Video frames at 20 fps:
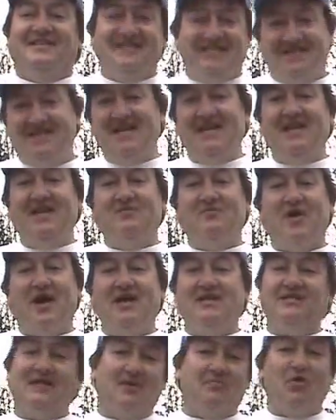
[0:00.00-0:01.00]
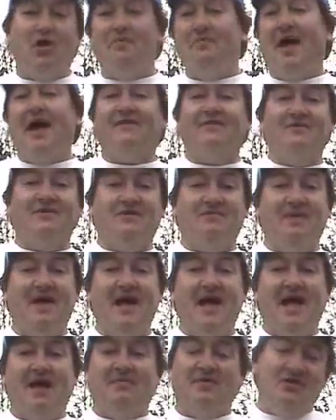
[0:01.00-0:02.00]
sticky rice I brought back from
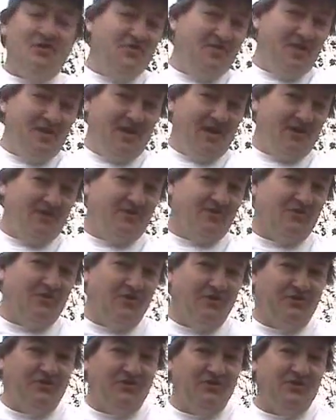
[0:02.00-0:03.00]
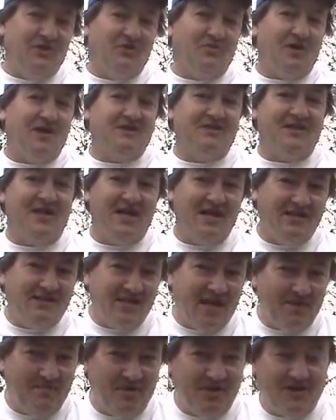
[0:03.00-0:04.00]
Japan, but you can get good sushi rice in any
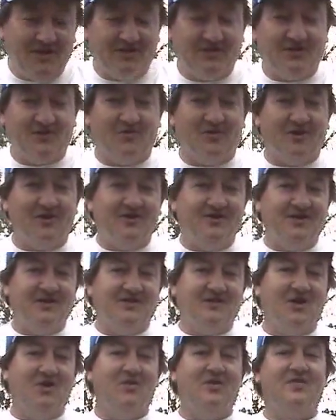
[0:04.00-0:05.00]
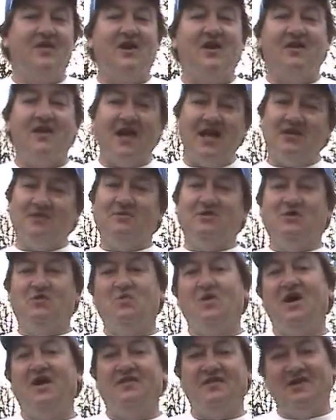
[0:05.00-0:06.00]
Japanese store. You just go in there and ask what you
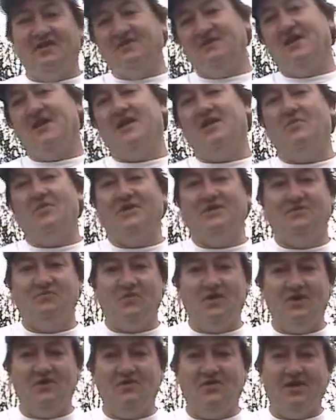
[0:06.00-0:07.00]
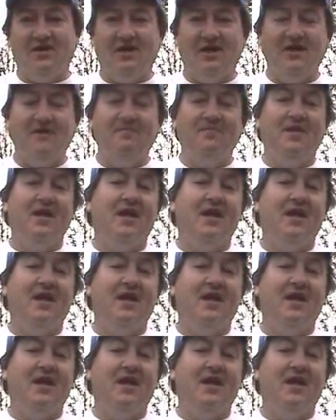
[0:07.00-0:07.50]
want, and they'll tell you what, what you can get.